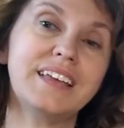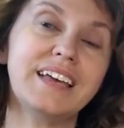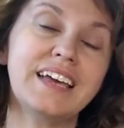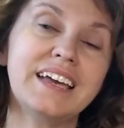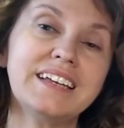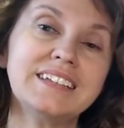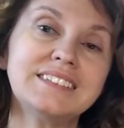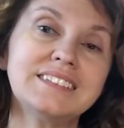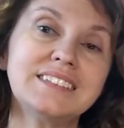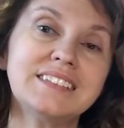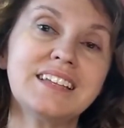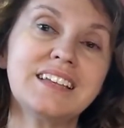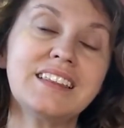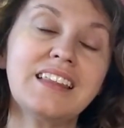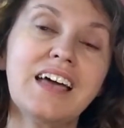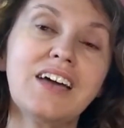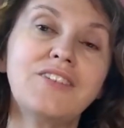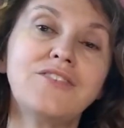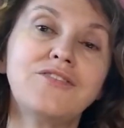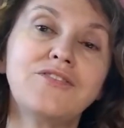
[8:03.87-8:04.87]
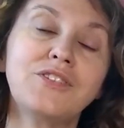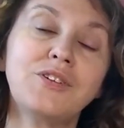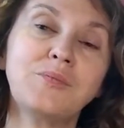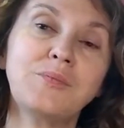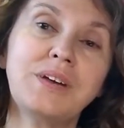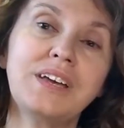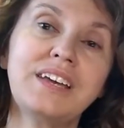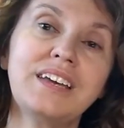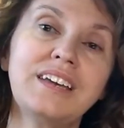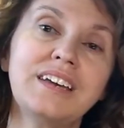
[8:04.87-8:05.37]
It's the life for
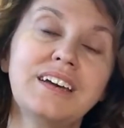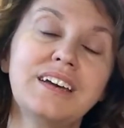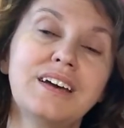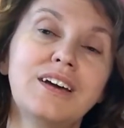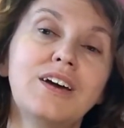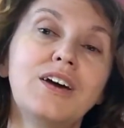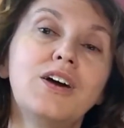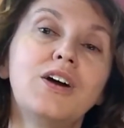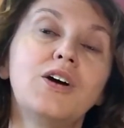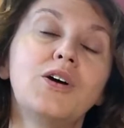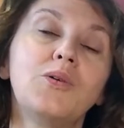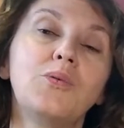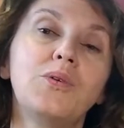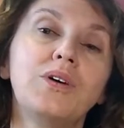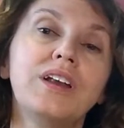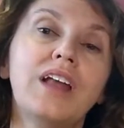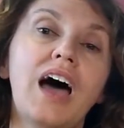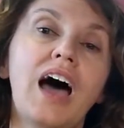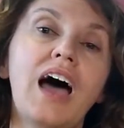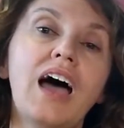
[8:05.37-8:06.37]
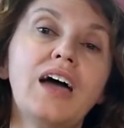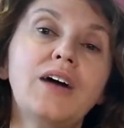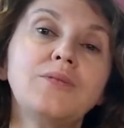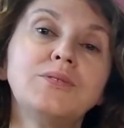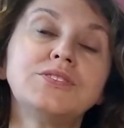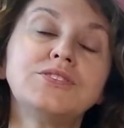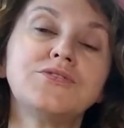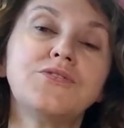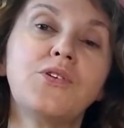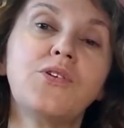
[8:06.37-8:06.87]
me. When I
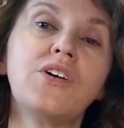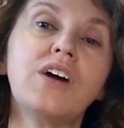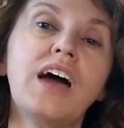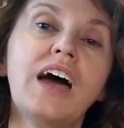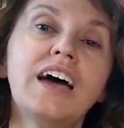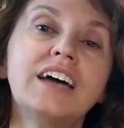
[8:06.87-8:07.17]
was 4,